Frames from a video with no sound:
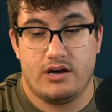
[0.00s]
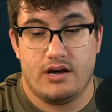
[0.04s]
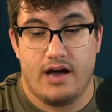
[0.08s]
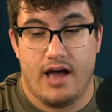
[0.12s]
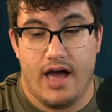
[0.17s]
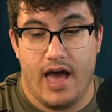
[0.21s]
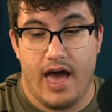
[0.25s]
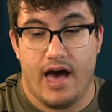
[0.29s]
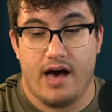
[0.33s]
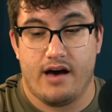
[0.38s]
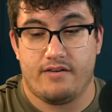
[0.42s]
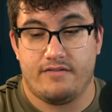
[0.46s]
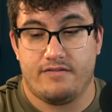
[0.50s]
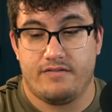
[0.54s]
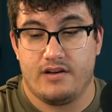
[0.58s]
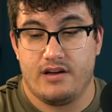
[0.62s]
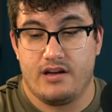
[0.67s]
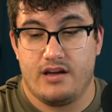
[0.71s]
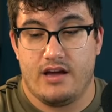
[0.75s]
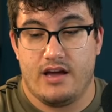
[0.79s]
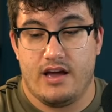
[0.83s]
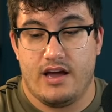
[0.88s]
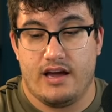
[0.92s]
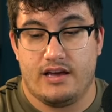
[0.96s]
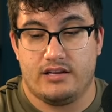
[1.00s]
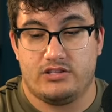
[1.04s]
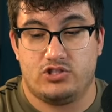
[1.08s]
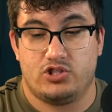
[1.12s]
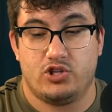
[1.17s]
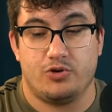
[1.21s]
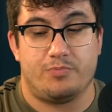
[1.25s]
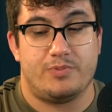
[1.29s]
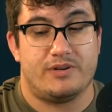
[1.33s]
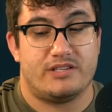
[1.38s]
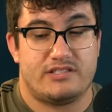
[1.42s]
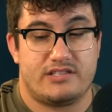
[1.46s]
have a
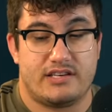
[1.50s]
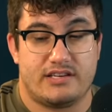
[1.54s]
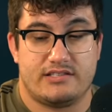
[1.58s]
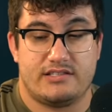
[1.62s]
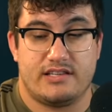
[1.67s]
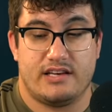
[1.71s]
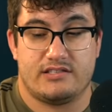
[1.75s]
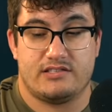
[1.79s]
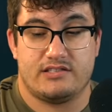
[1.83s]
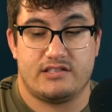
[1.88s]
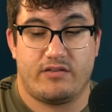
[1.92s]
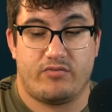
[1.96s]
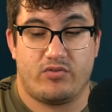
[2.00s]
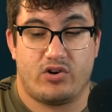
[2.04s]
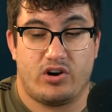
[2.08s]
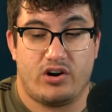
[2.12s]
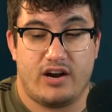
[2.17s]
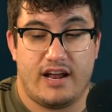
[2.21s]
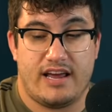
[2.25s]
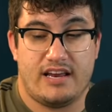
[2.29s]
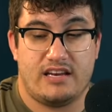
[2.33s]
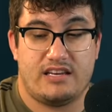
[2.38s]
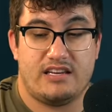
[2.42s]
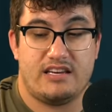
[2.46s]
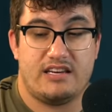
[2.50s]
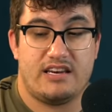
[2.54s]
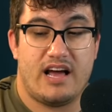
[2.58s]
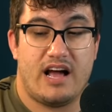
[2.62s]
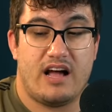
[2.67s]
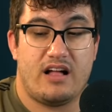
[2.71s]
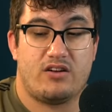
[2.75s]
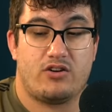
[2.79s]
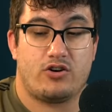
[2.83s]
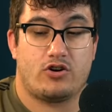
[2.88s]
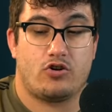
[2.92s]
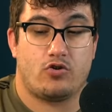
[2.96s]
stupid six thousand seven hundred eighteen
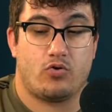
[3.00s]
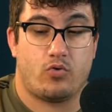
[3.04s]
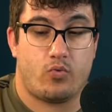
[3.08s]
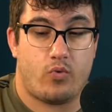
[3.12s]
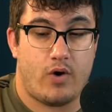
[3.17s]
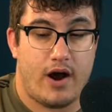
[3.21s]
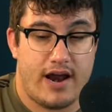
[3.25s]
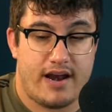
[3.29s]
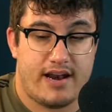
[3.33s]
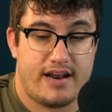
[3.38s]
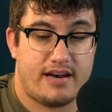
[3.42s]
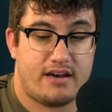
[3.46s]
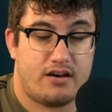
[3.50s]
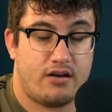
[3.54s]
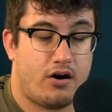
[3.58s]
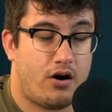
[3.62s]
dollar credit